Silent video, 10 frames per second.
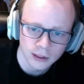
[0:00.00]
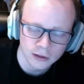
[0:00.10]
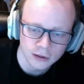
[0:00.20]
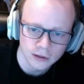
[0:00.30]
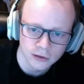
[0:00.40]

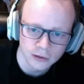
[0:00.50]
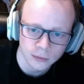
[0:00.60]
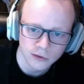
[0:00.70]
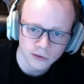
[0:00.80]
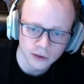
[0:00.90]
issues
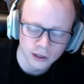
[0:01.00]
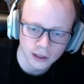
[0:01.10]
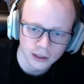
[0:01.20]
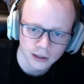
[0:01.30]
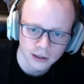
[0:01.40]
before I
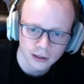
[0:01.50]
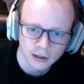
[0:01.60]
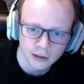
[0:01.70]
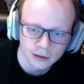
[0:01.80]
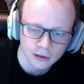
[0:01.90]

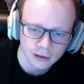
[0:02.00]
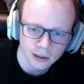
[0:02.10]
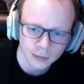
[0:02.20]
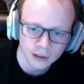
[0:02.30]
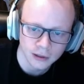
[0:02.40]
clean
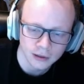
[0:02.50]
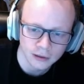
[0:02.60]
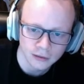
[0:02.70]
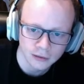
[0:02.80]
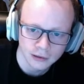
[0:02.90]
up the little